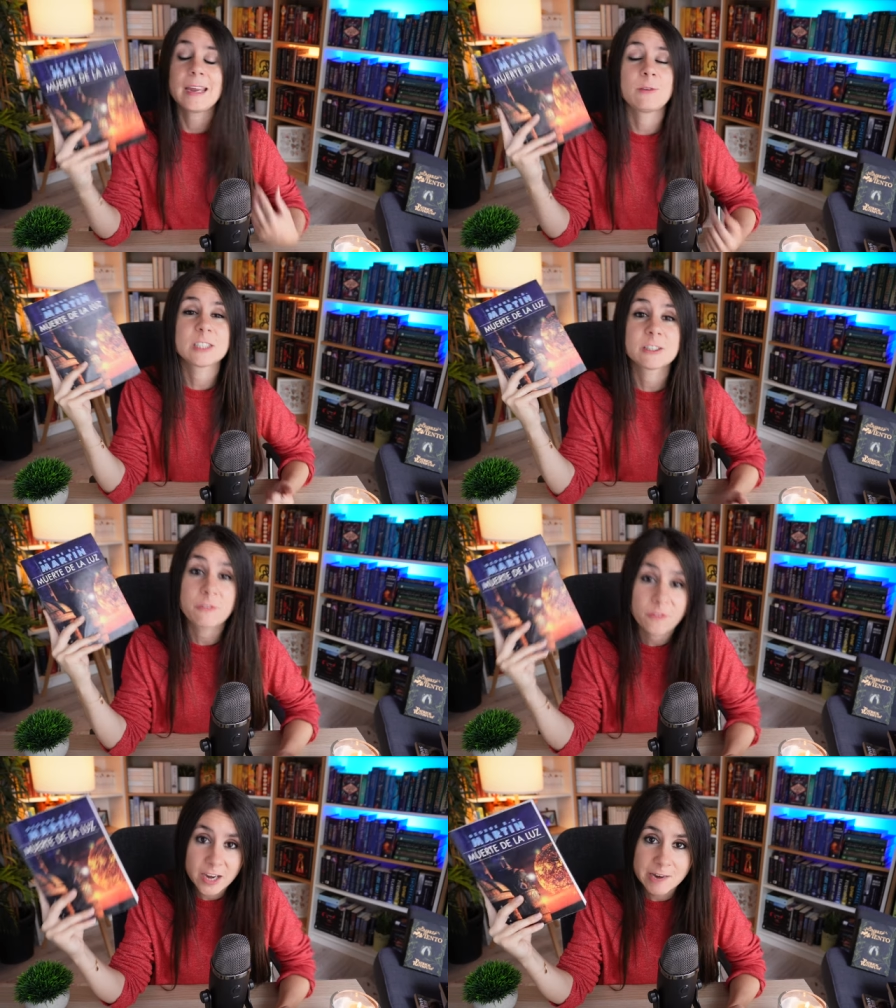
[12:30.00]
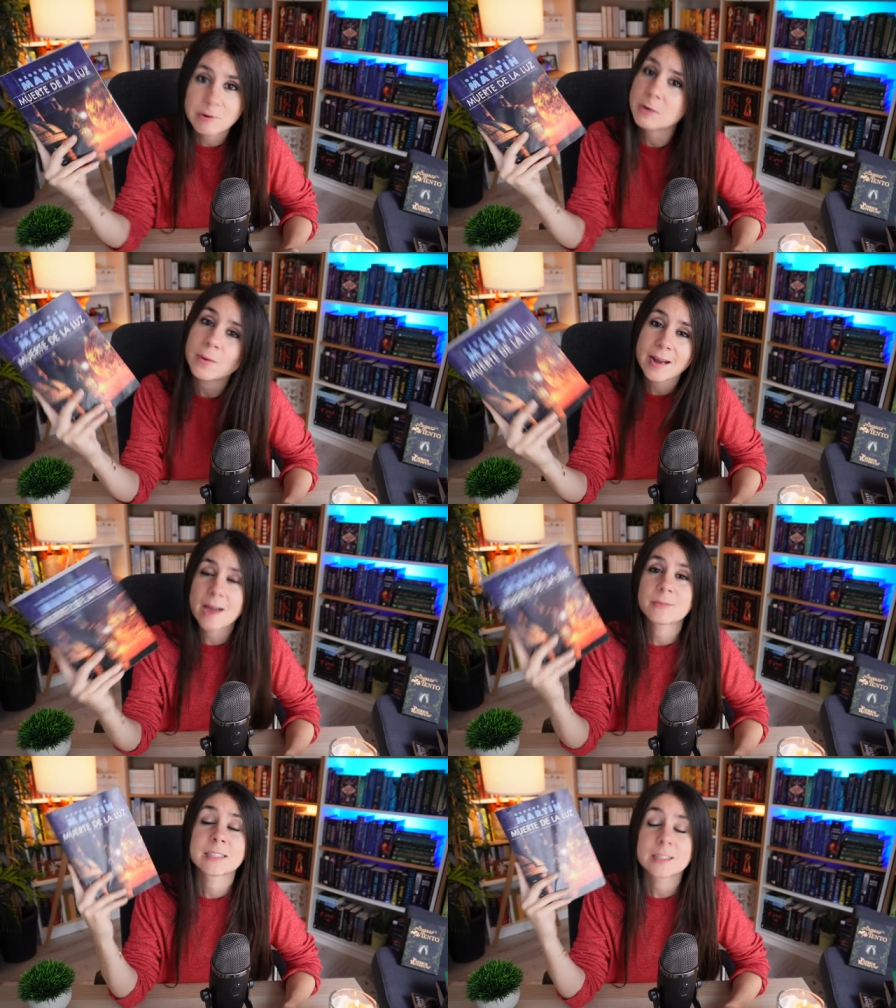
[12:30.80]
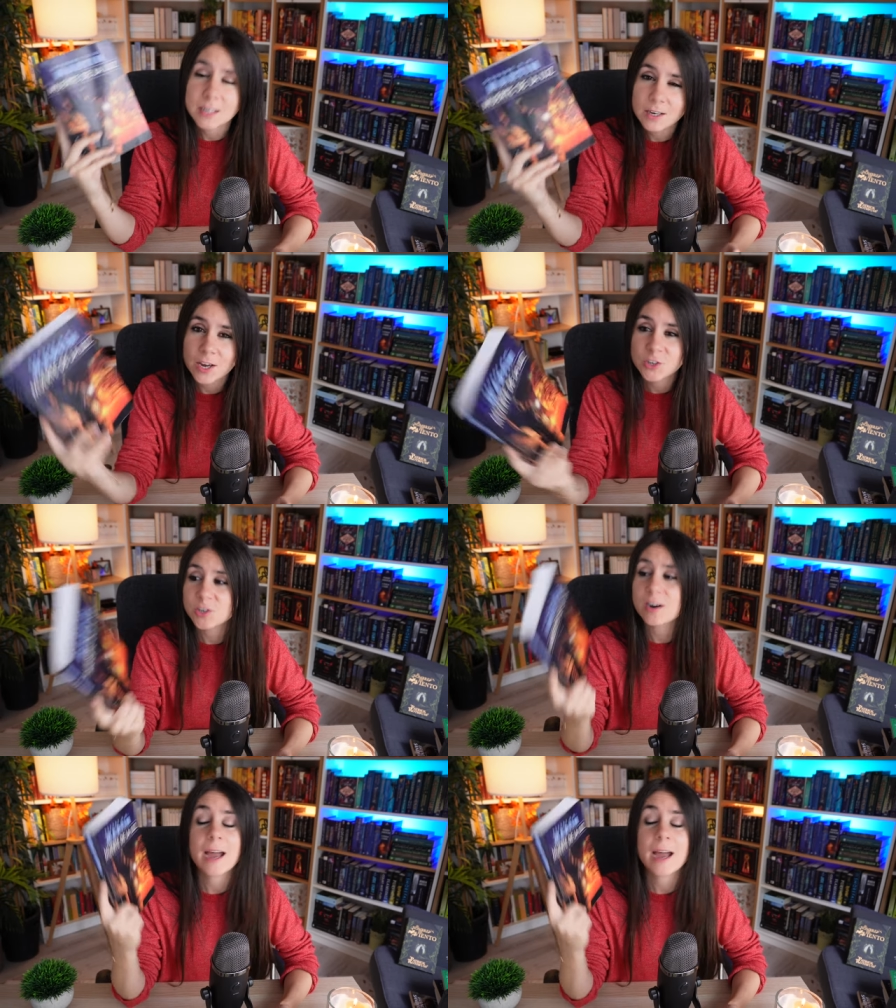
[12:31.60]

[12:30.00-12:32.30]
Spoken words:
It was a favorite when I was a teenager.